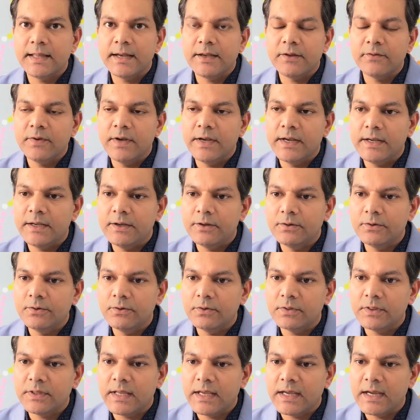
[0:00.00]
that you need
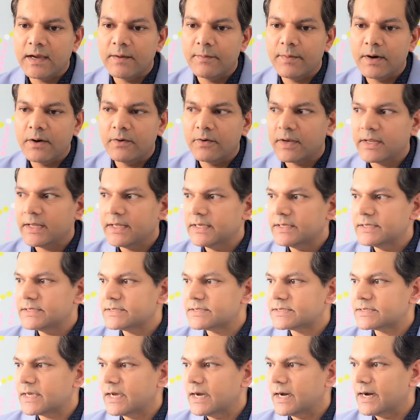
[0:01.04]
to think about
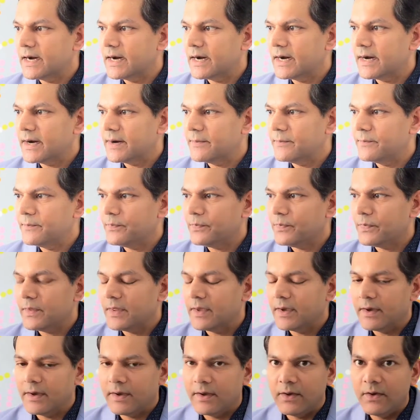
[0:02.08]
is
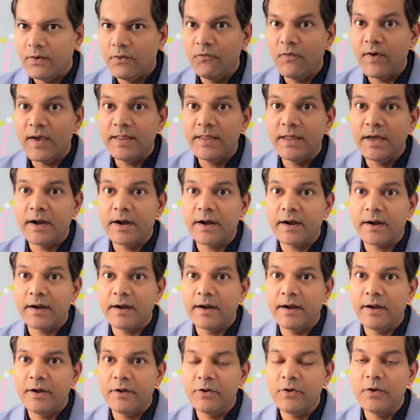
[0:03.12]
whether
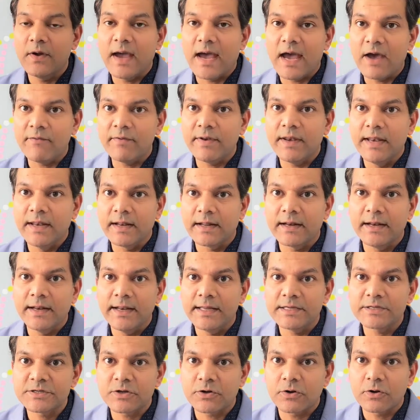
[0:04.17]
do you have an
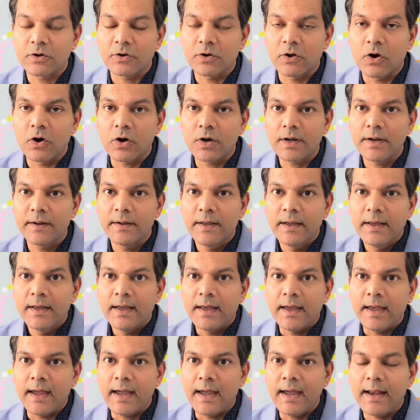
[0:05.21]
inclination or not,
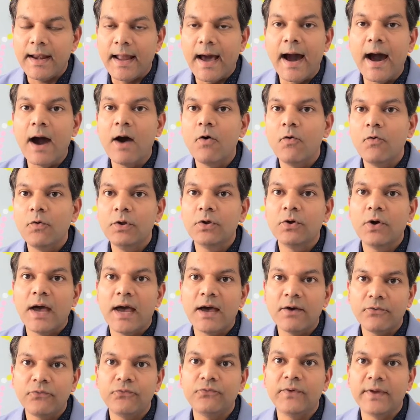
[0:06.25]
and how you
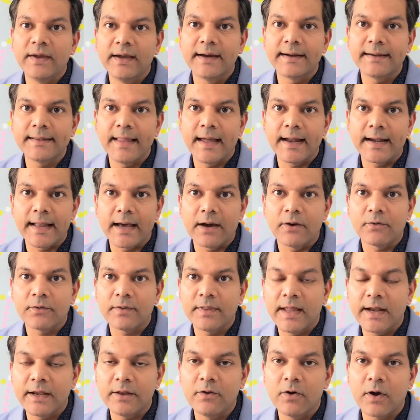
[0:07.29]
have figured that out,
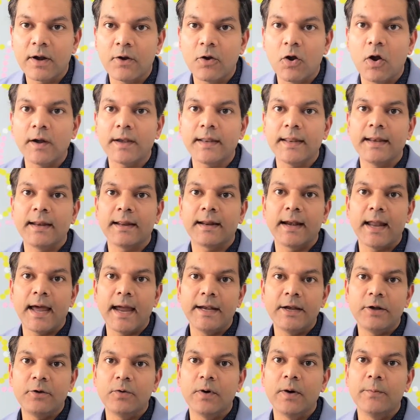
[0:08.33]
that you are not
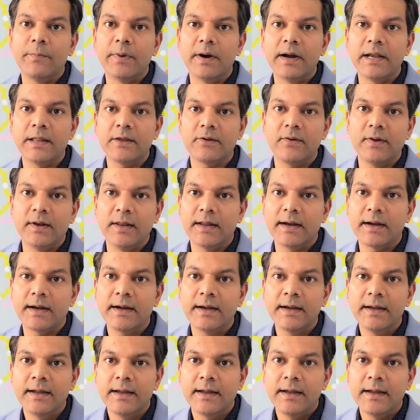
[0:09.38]
inclined to a particular